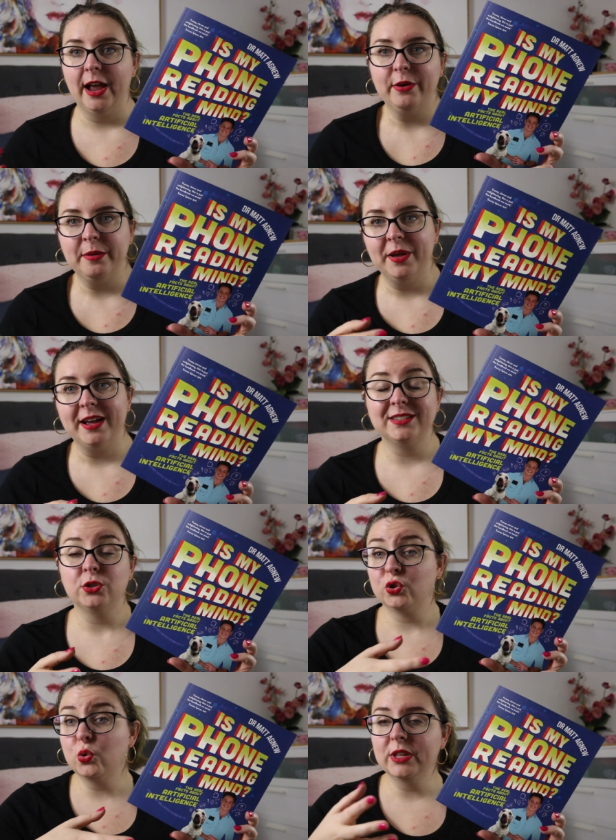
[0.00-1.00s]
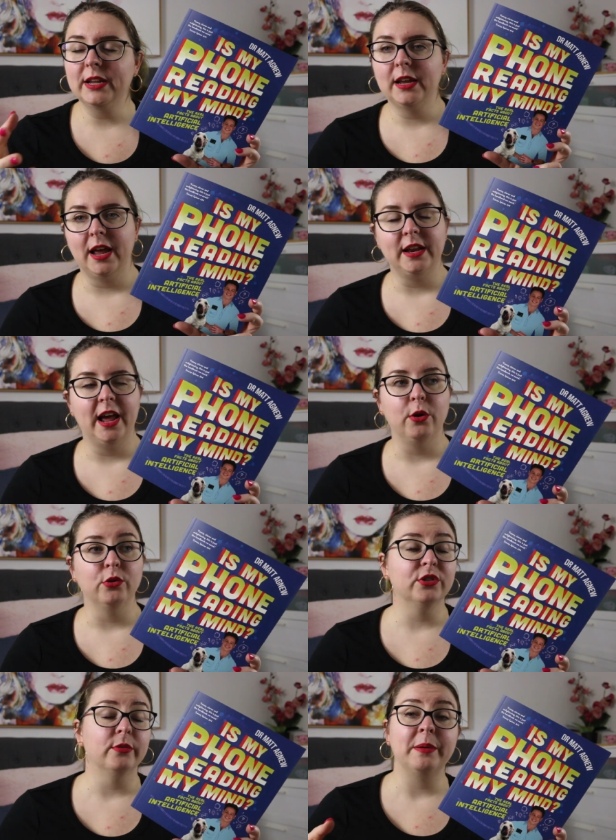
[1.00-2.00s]
how it impacts schooling and how it
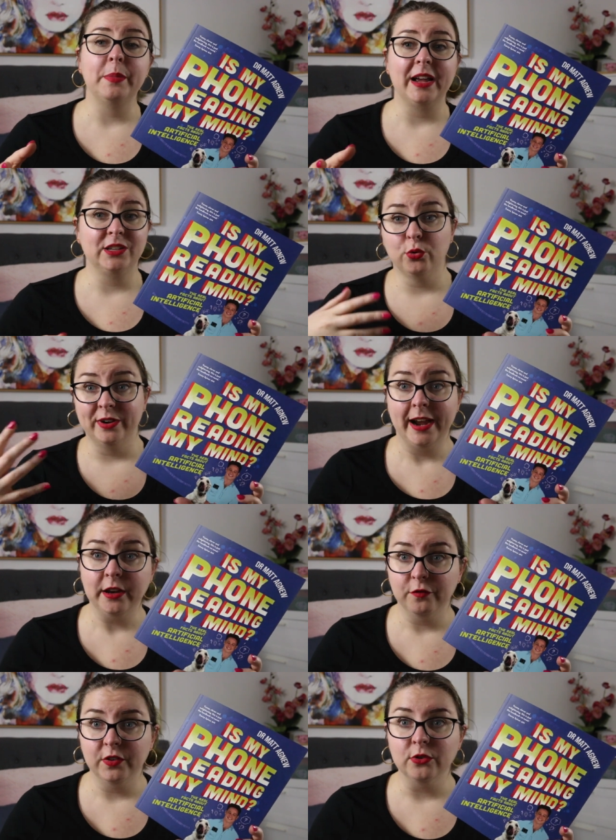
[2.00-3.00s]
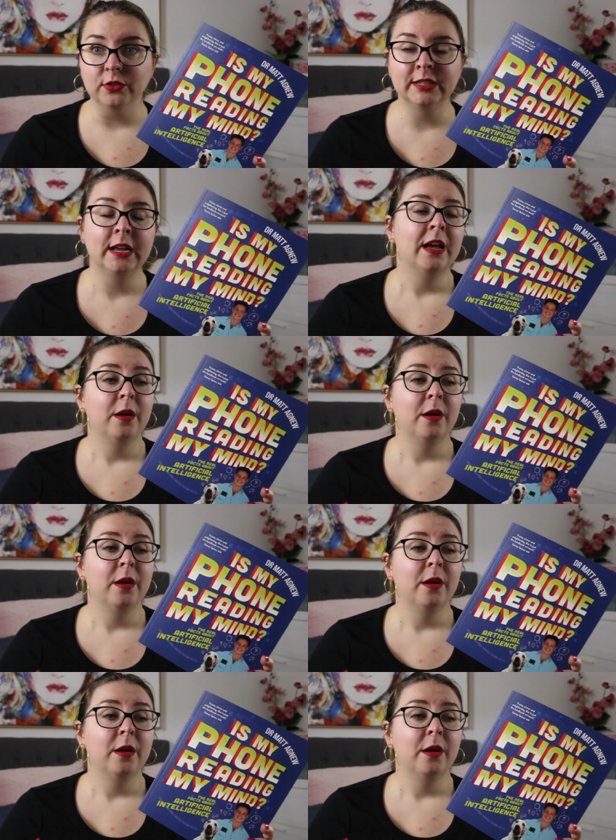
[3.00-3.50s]
also impacts creative fields,